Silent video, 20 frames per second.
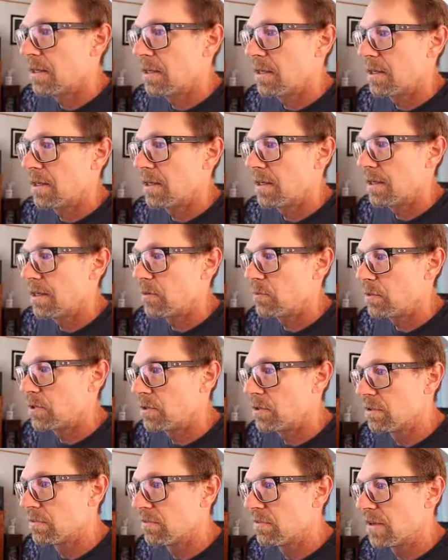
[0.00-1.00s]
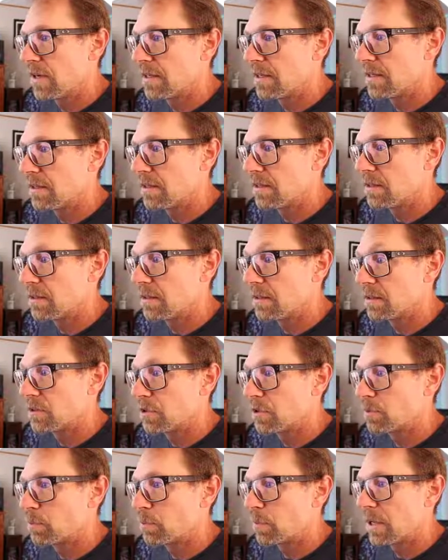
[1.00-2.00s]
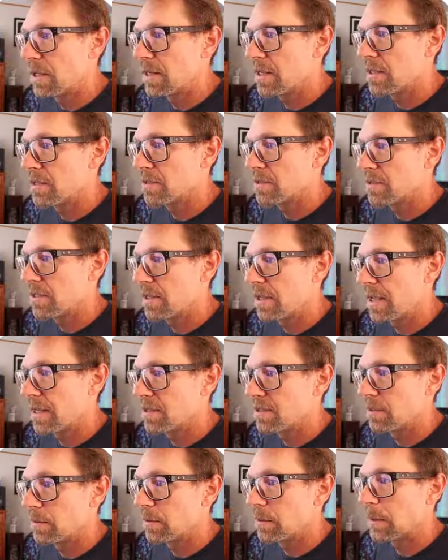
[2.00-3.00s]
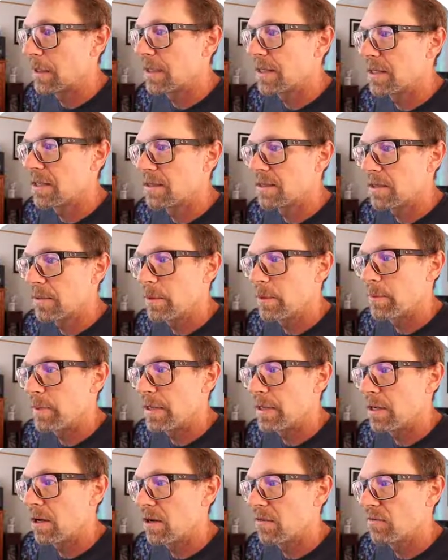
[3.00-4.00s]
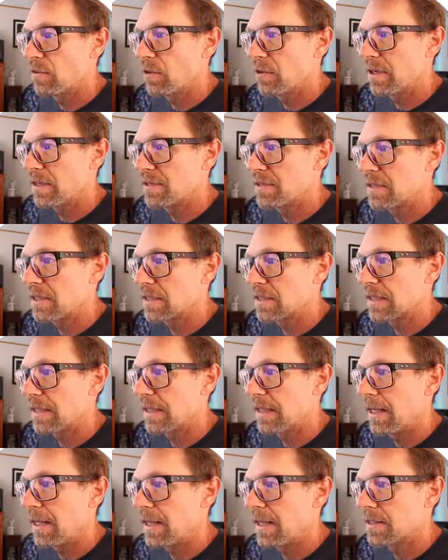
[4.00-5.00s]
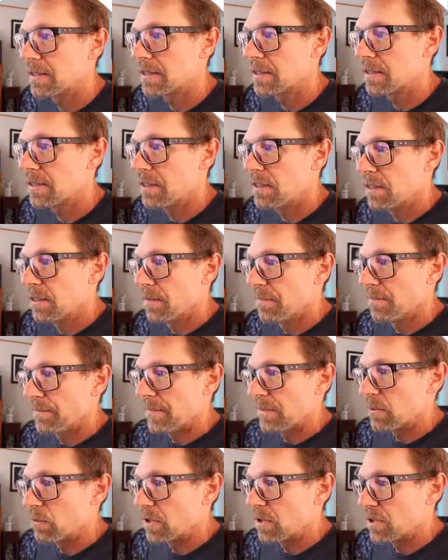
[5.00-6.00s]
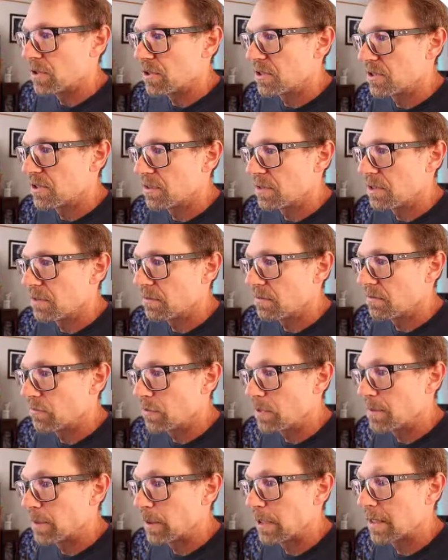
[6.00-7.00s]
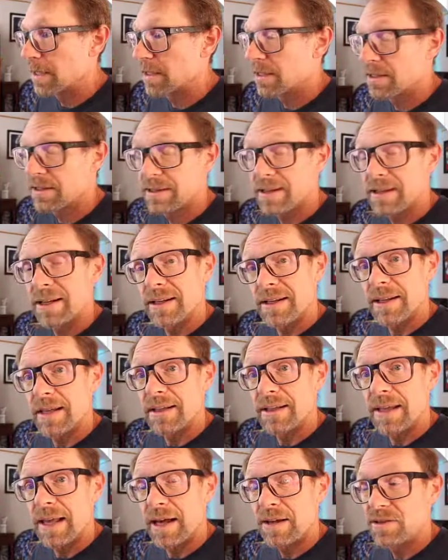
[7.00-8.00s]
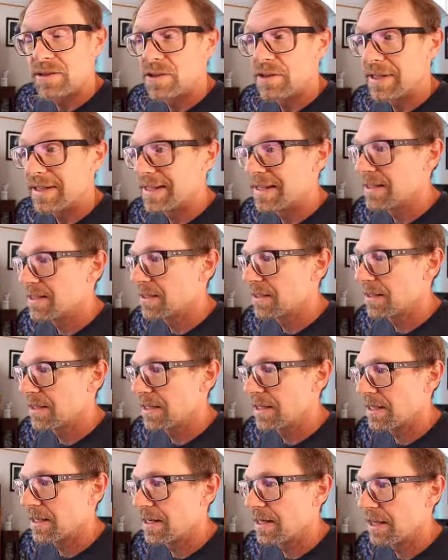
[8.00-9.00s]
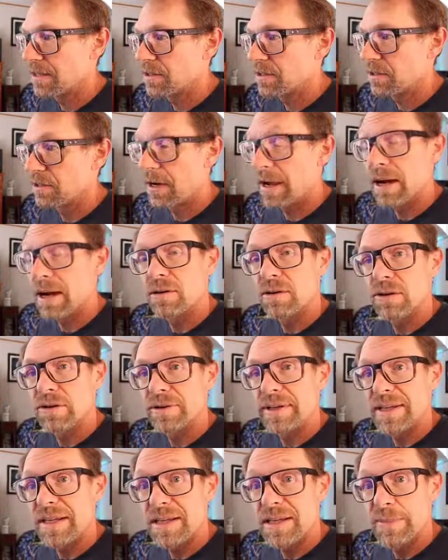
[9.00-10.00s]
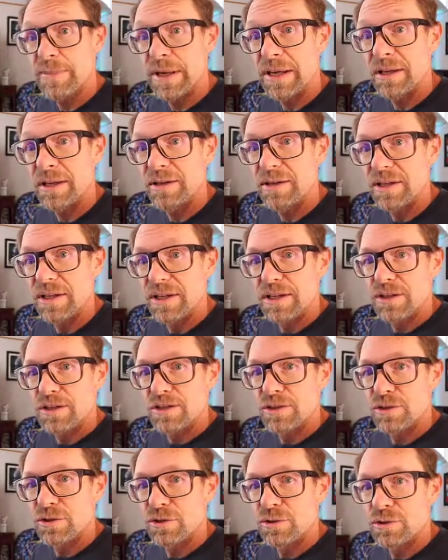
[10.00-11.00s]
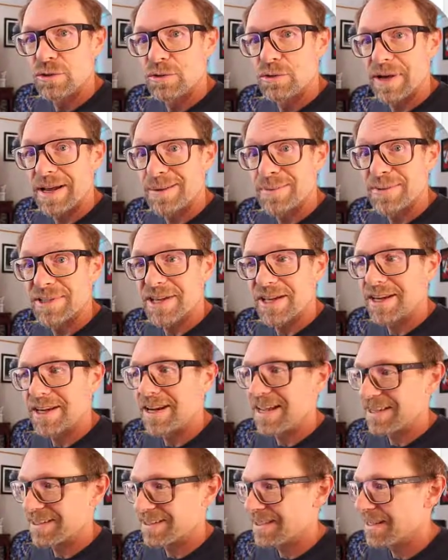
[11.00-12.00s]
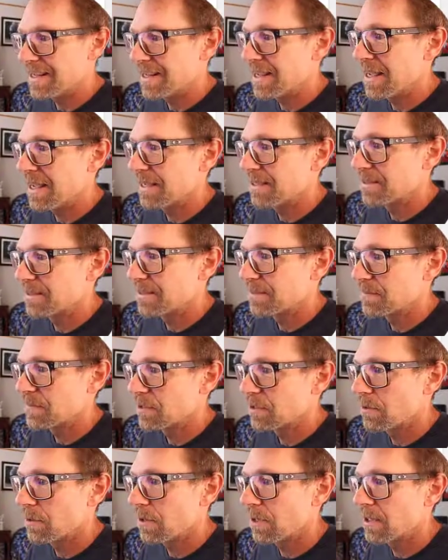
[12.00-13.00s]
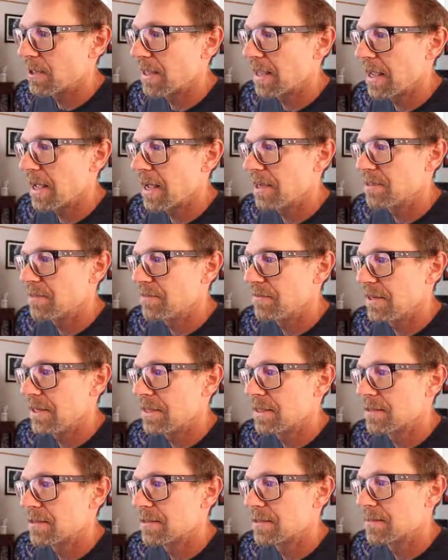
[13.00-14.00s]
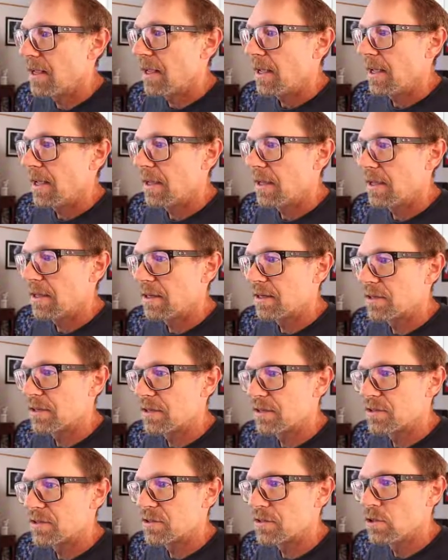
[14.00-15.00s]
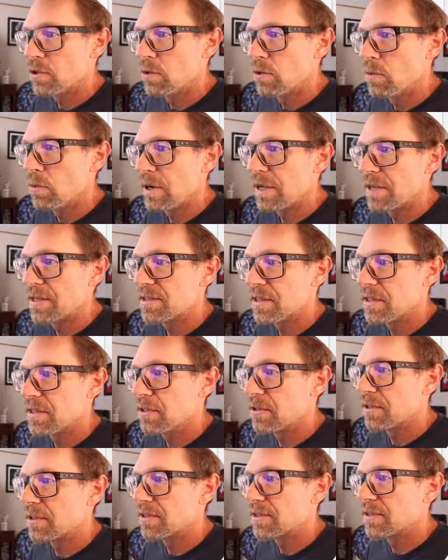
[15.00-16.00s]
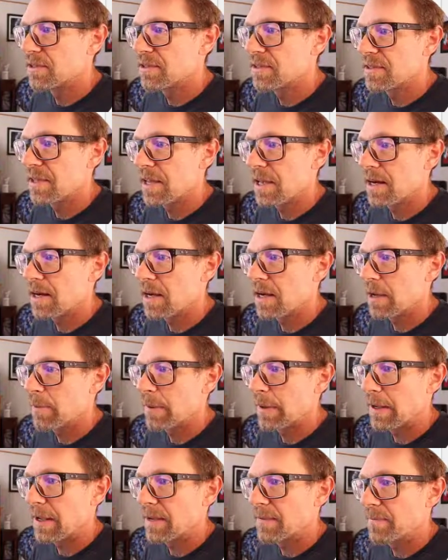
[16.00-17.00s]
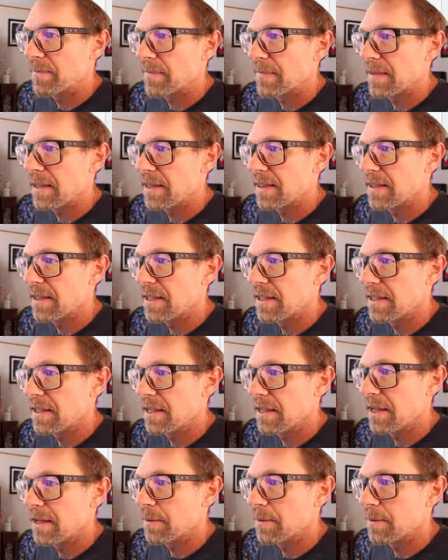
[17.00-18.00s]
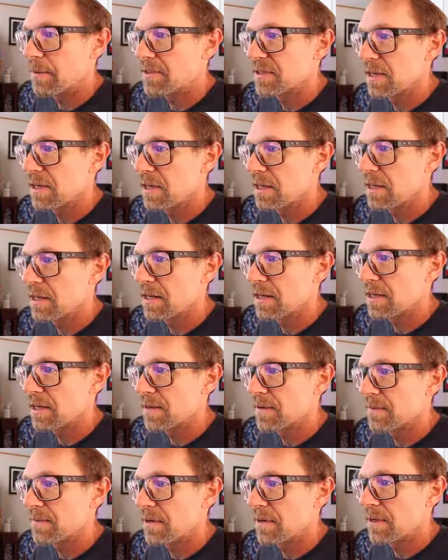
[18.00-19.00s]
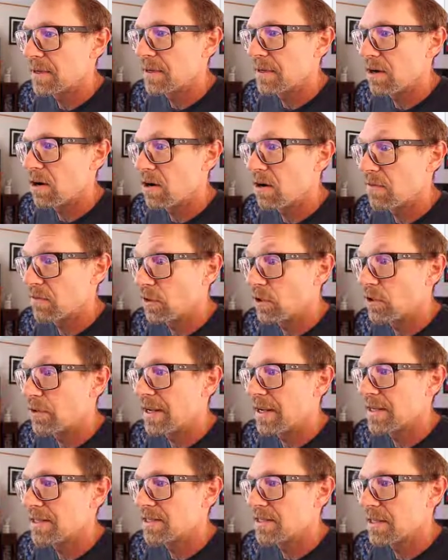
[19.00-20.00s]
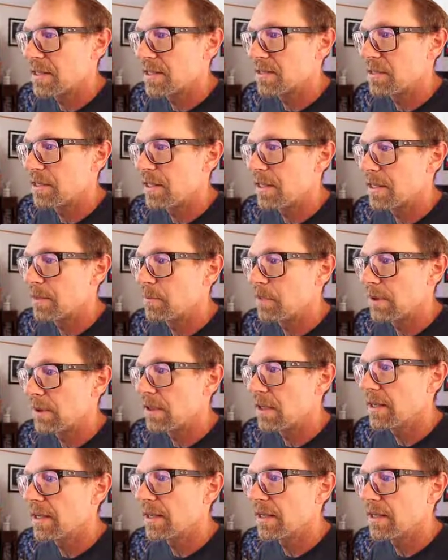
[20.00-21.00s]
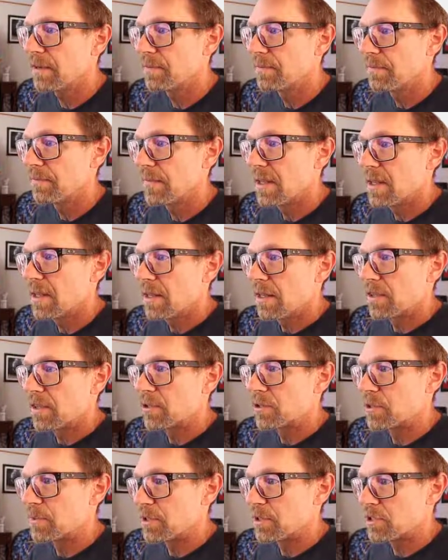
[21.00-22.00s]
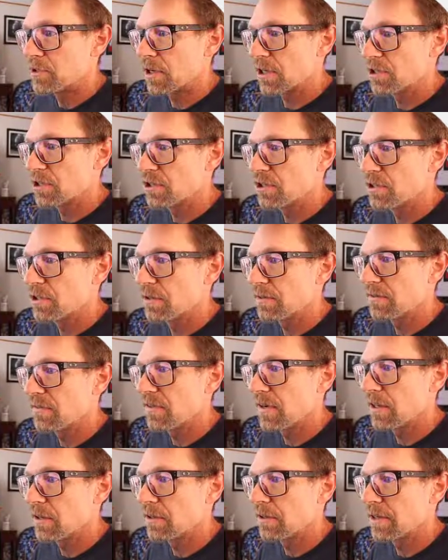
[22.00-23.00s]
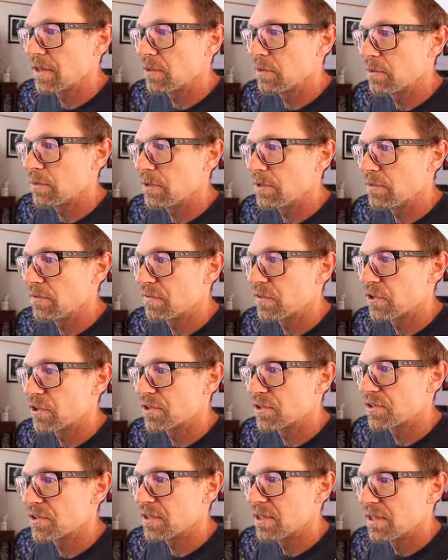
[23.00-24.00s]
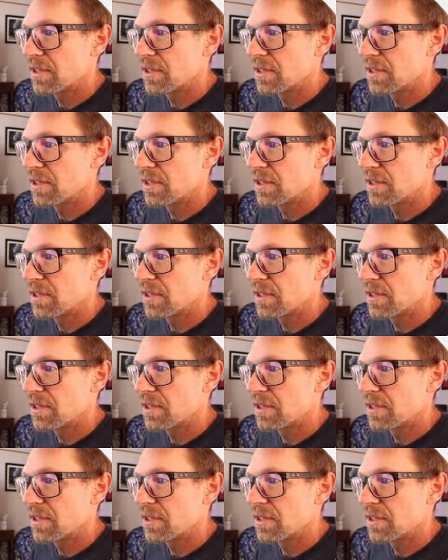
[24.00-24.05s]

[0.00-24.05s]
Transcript: and we should find the Delicious Brains excellent plugin, WP Offload SES Lite, which is a free plugin that allows you to easily connect your outgoing email to Amazon SES. So I'll click Activate, and there's two ways that you can set up the Amazon Offload SES Lite plugin. There's some instructions you can follow here when you first